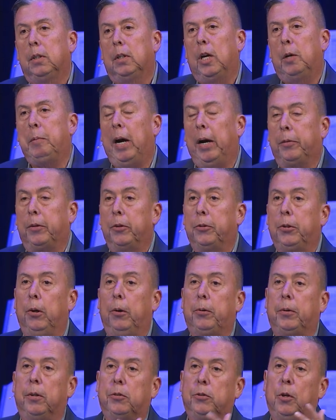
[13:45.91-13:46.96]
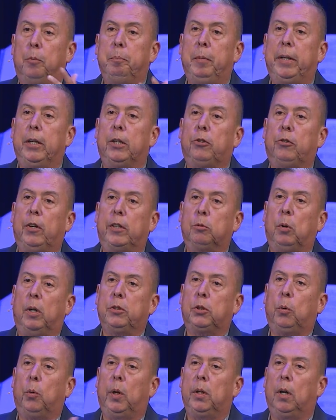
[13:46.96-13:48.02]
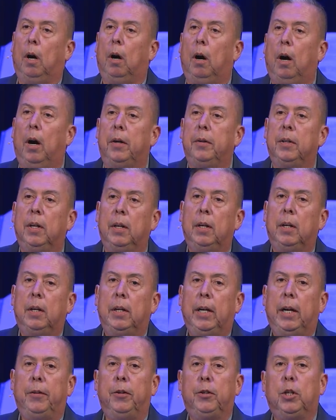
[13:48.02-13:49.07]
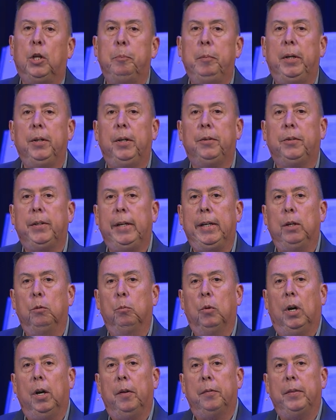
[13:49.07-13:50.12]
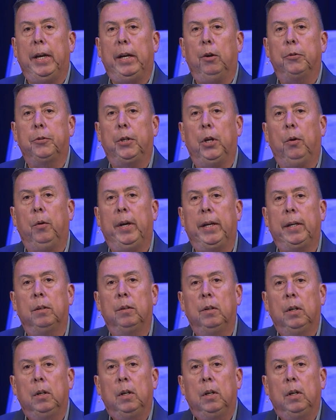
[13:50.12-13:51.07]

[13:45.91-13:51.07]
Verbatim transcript: about their churches, their ministries, what's going on in the community and what they are doing